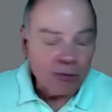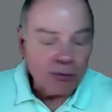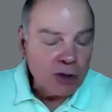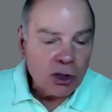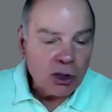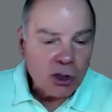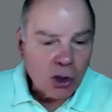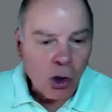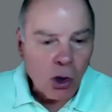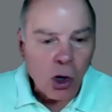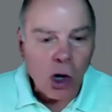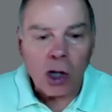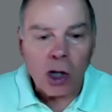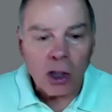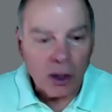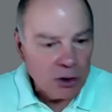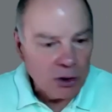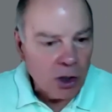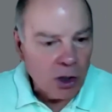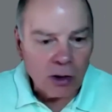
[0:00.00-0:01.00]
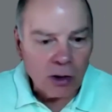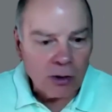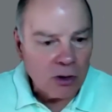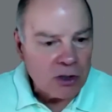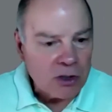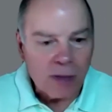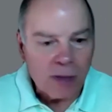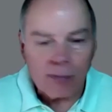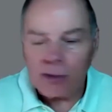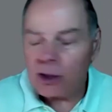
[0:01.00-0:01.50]
just call and talk to
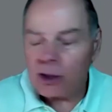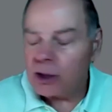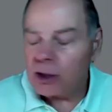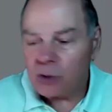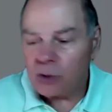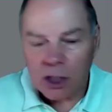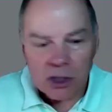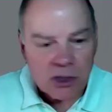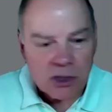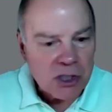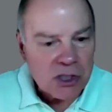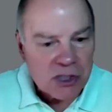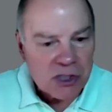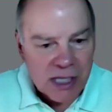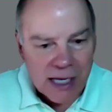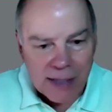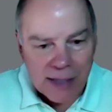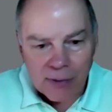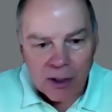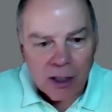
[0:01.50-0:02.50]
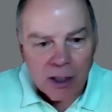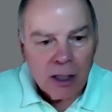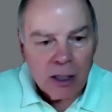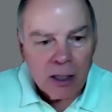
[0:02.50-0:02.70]
somebody who does the same